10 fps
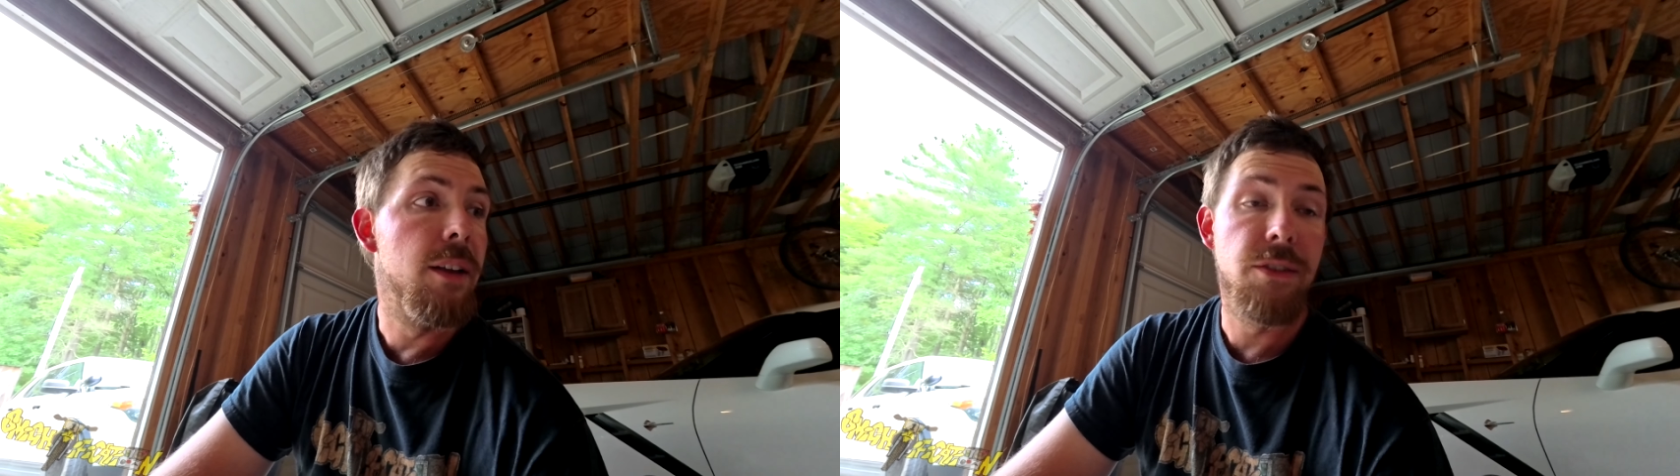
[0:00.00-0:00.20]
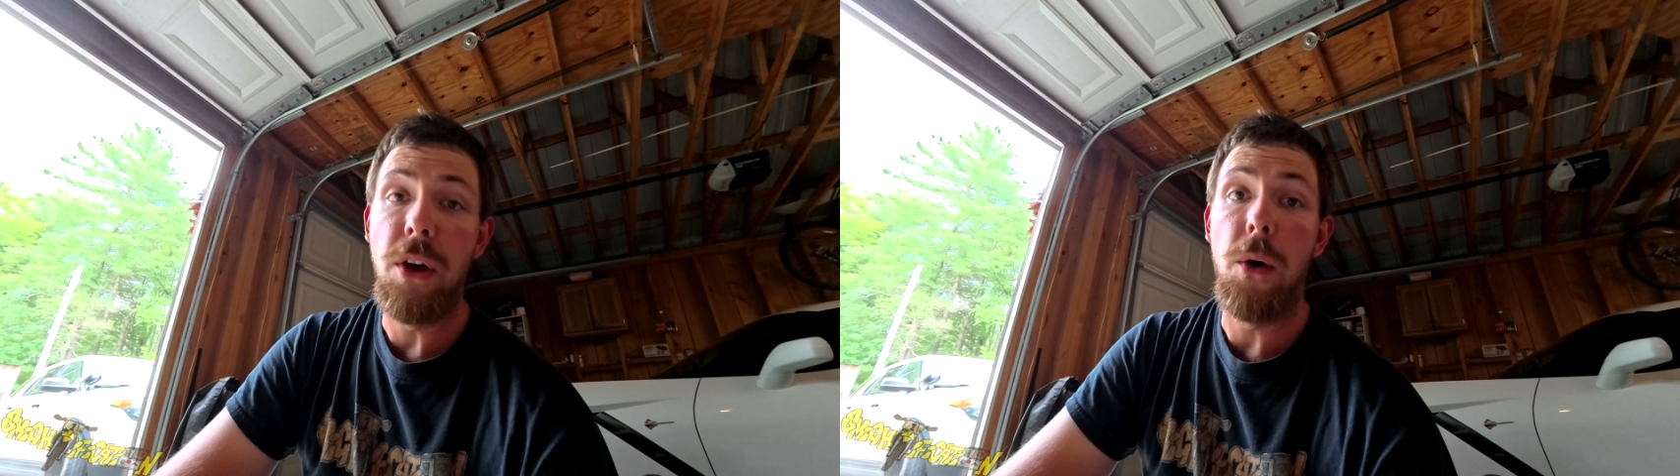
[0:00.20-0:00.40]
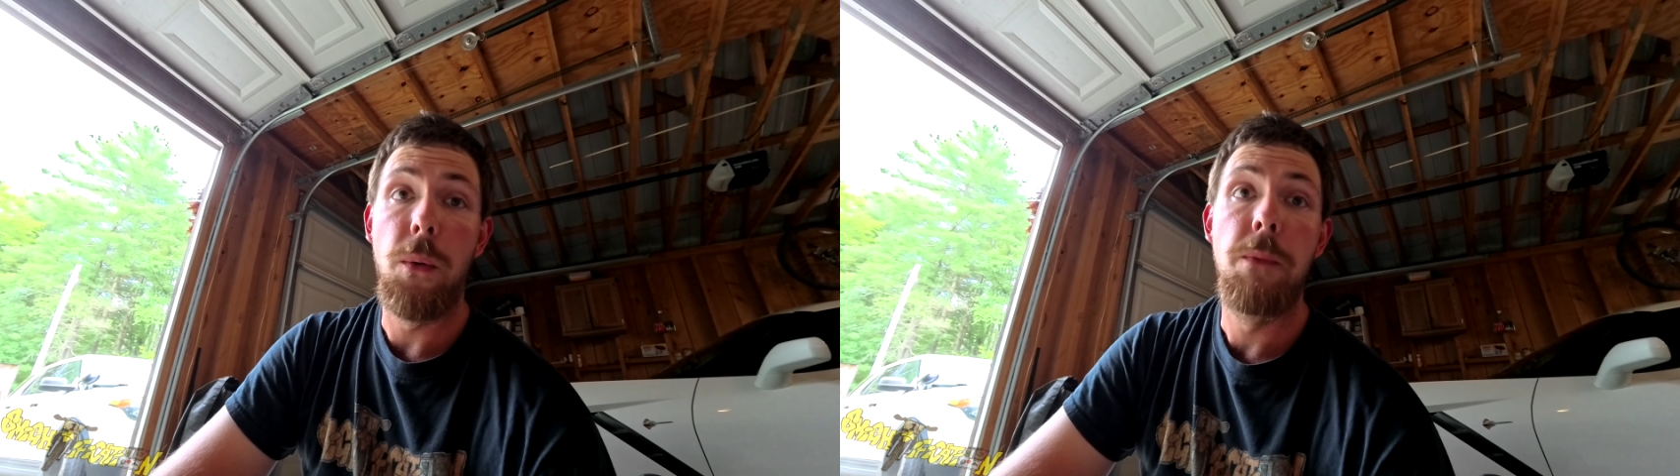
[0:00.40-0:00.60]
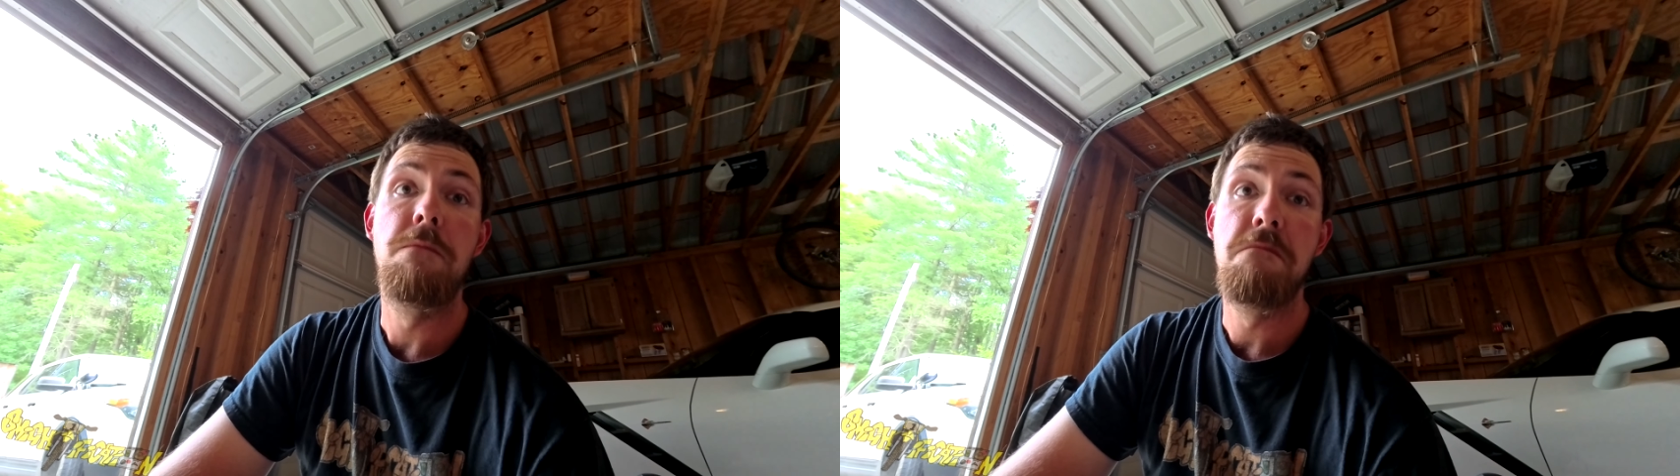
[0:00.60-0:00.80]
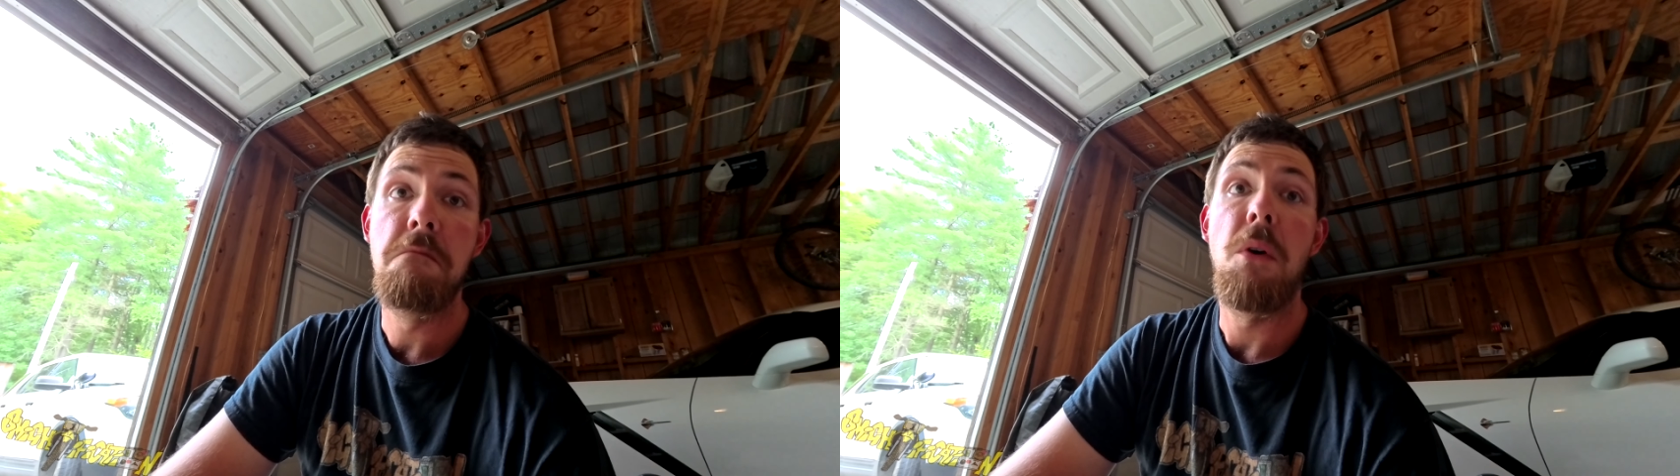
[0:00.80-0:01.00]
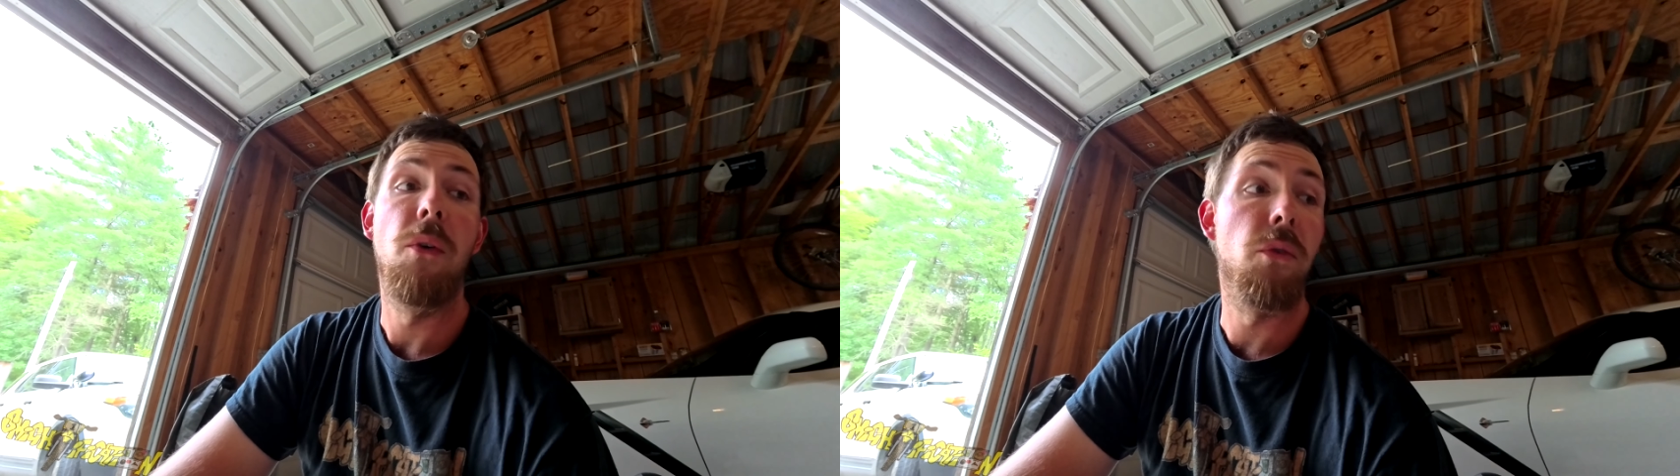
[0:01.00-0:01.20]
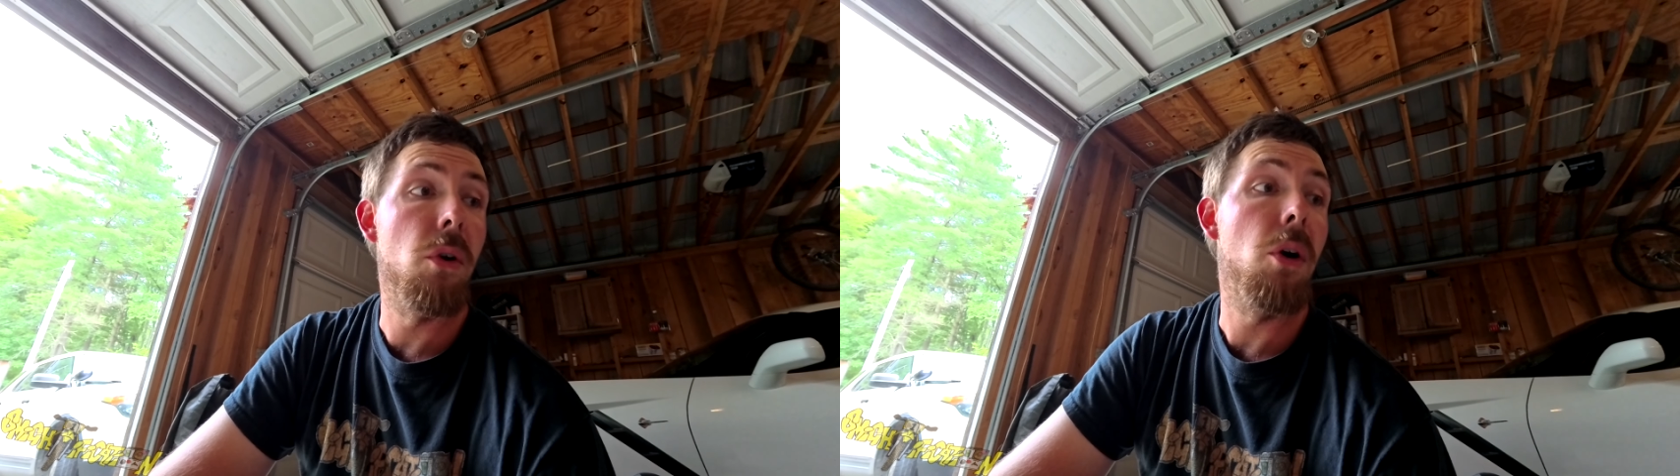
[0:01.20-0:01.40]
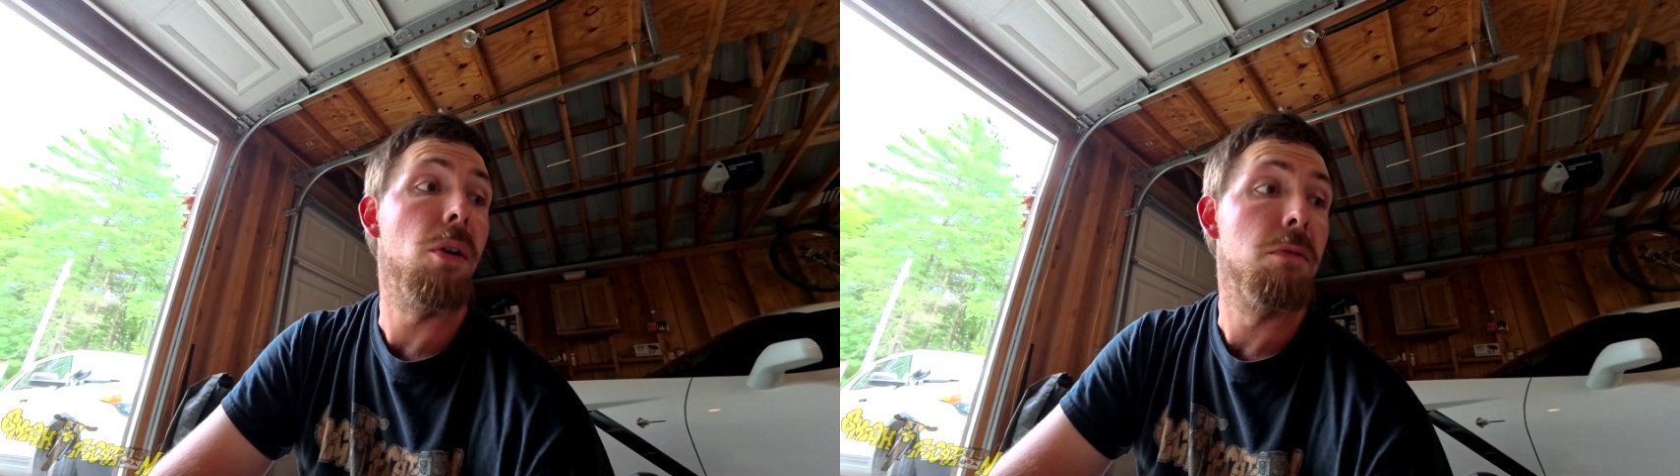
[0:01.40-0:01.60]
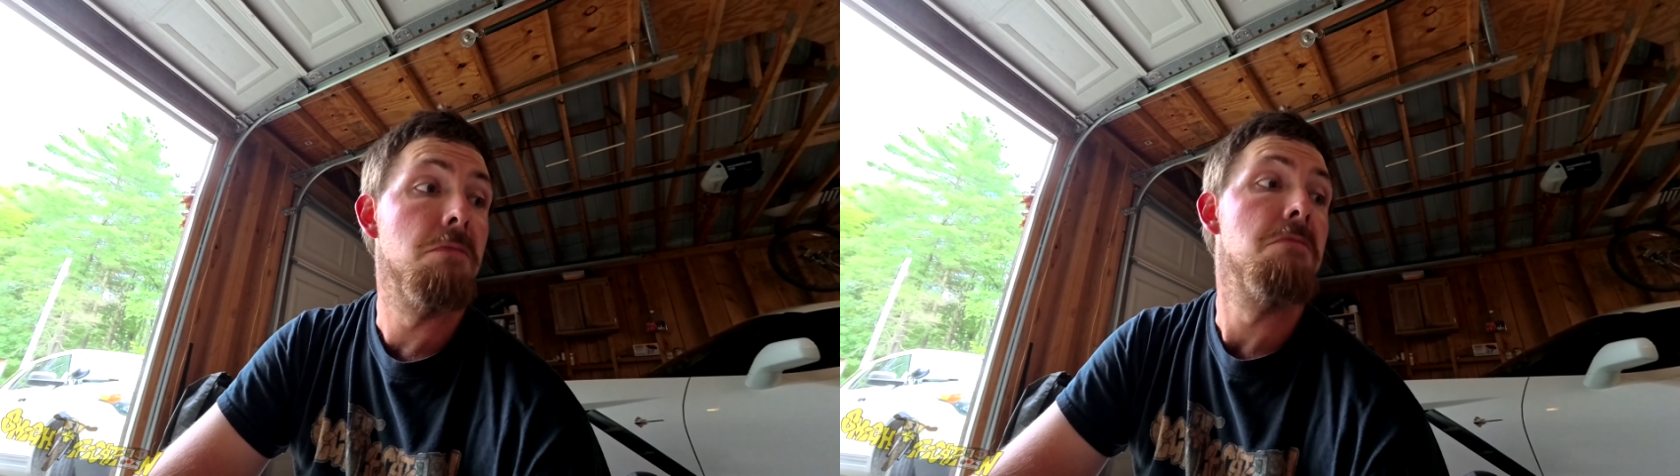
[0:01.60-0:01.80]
So overall,